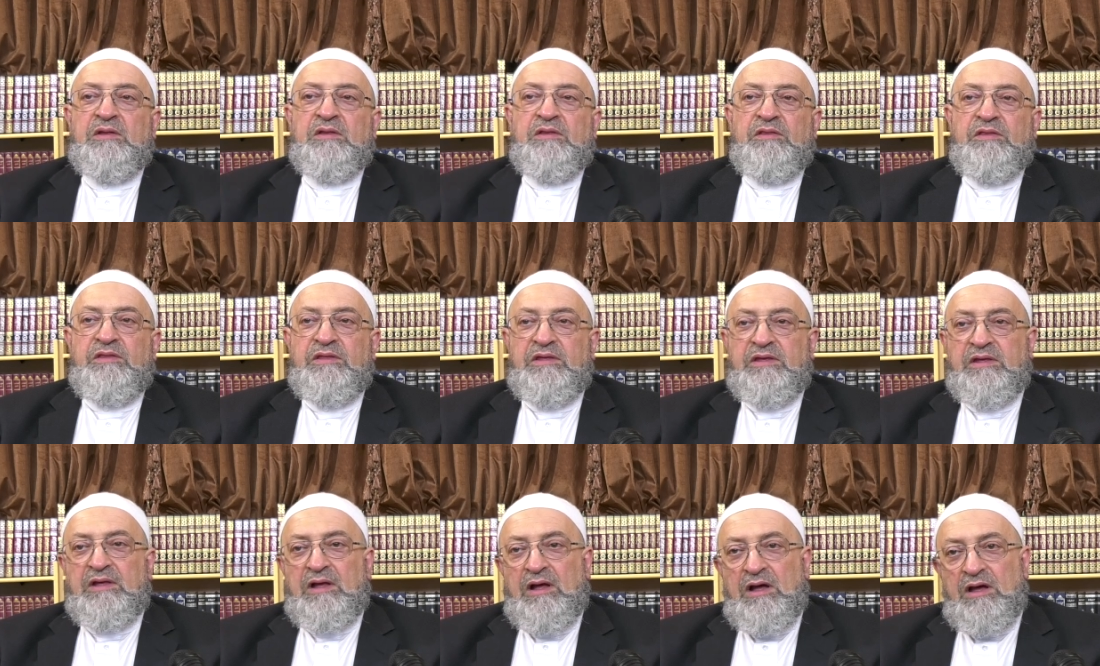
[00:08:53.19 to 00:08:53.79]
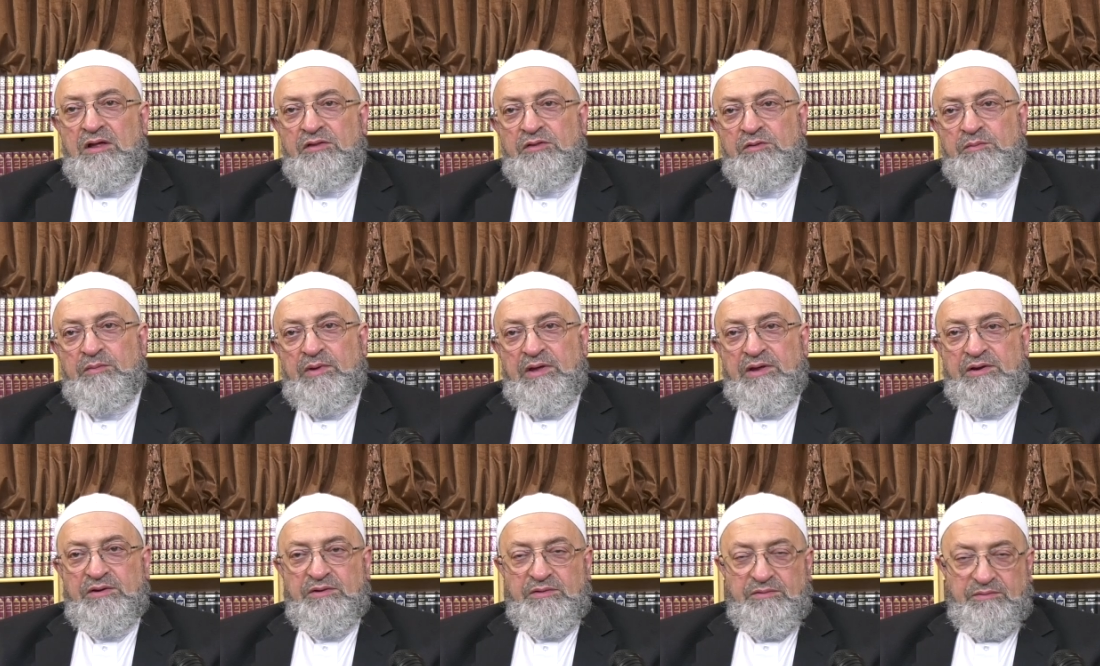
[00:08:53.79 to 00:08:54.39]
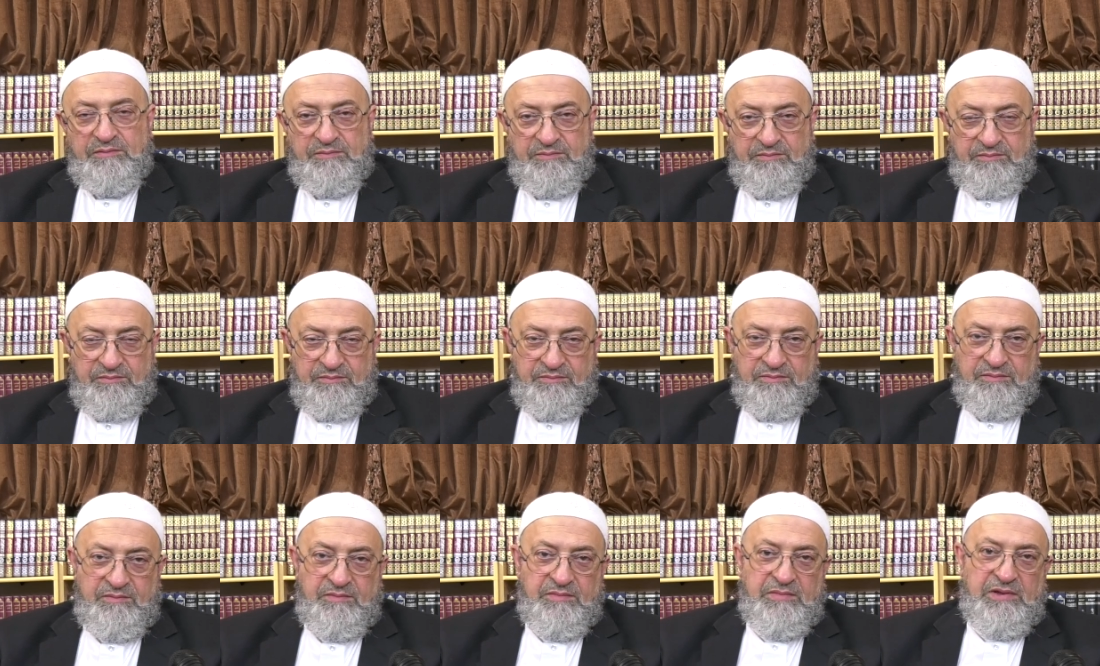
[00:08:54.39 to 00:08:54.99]
The other matter,
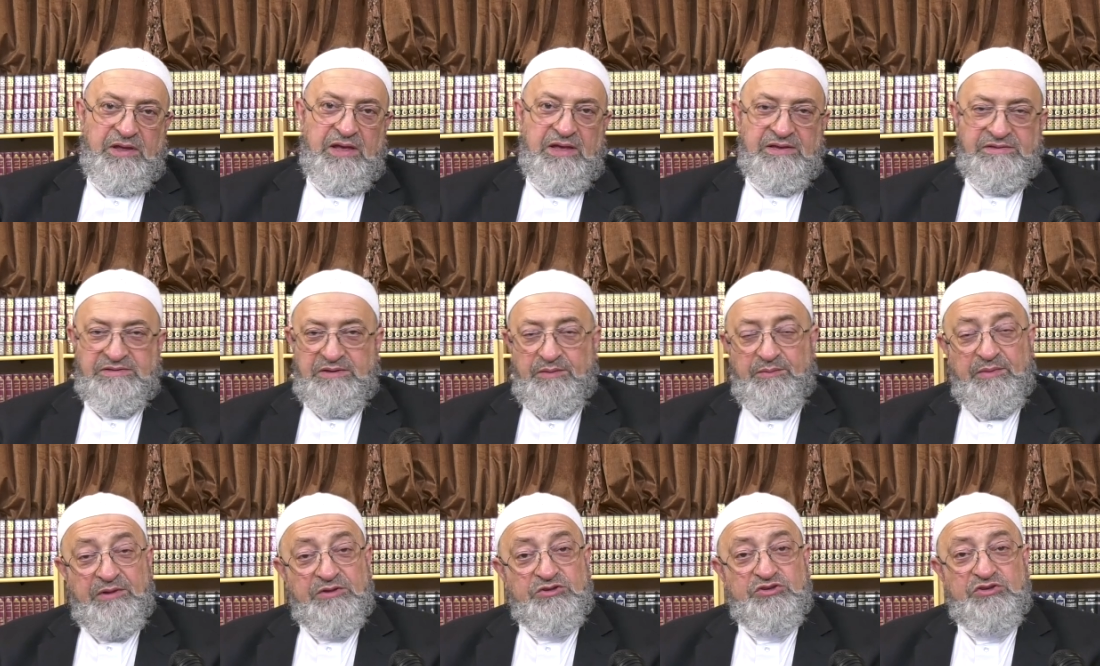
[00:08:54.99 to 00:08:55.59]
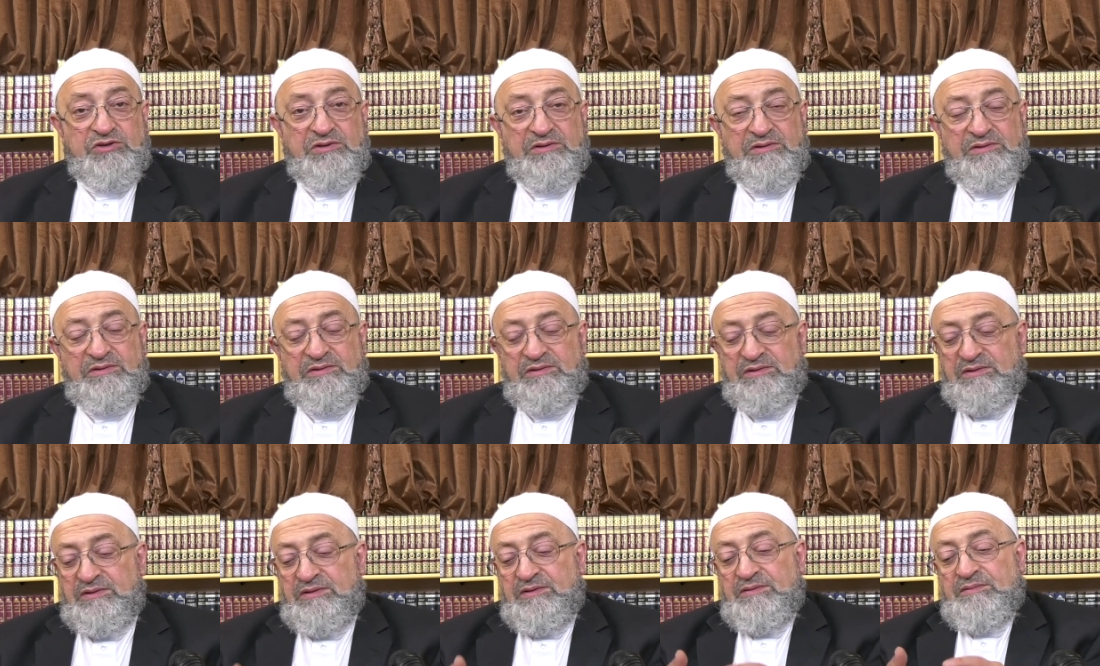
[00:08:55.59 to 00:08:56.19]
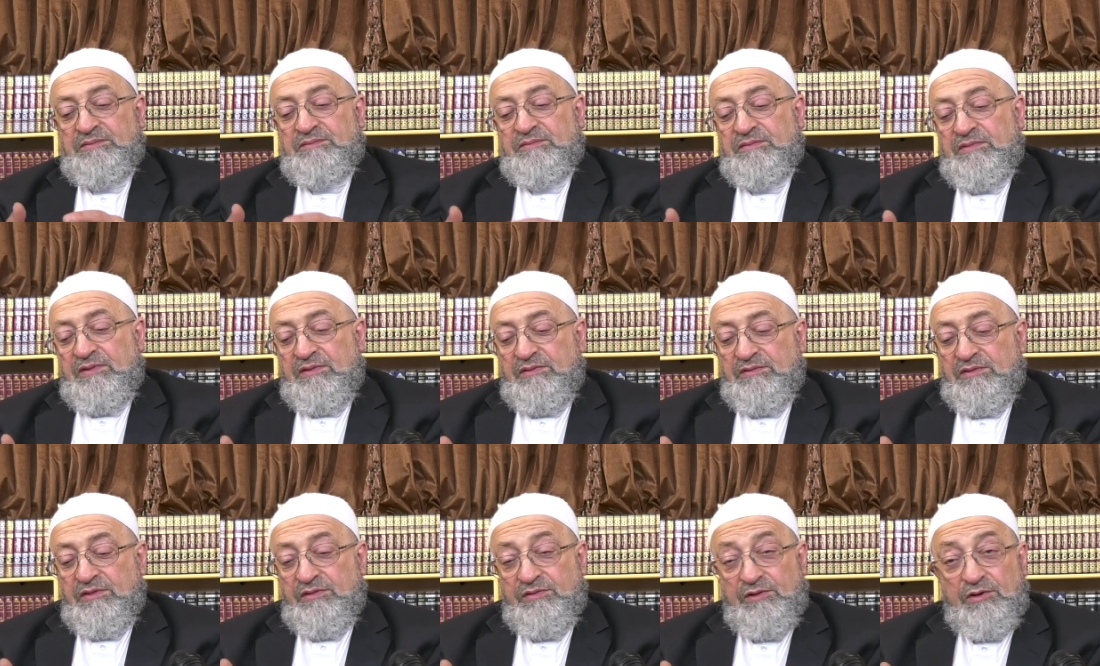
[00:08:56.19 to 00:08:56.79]
as I mentioned,
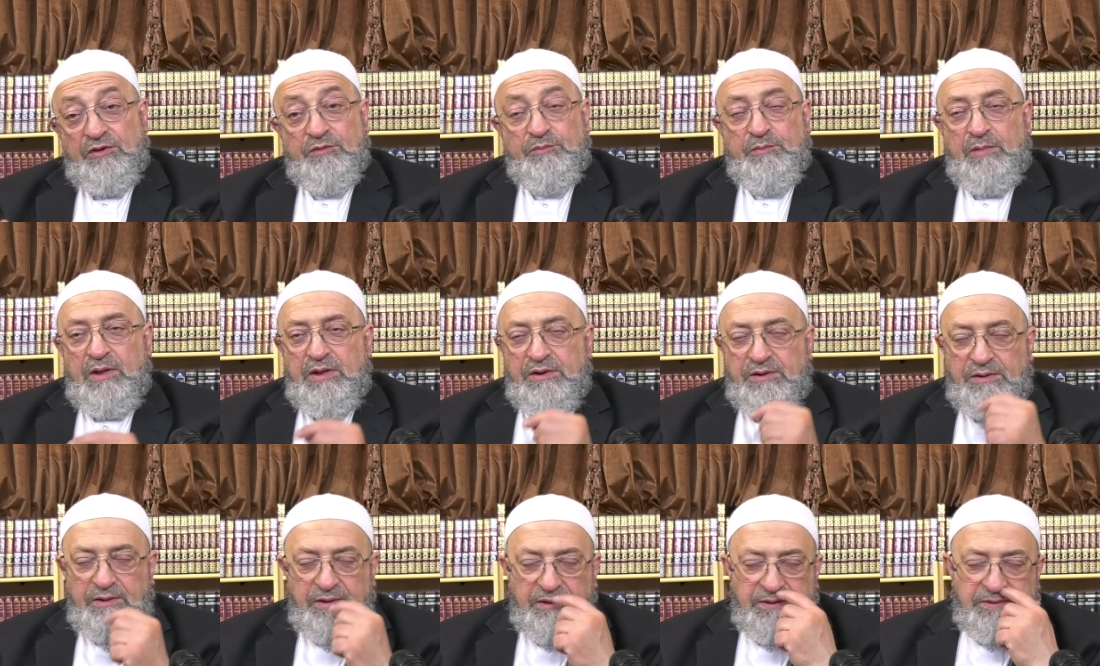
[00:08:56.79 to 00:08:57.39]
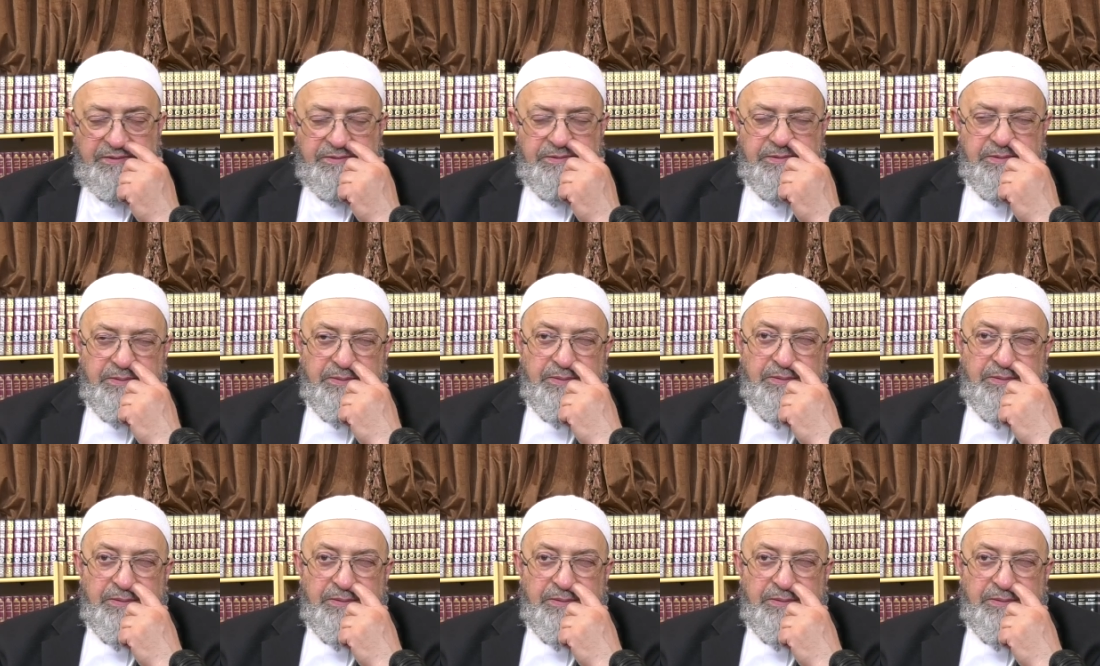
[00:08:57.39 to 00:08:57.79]
the third matter is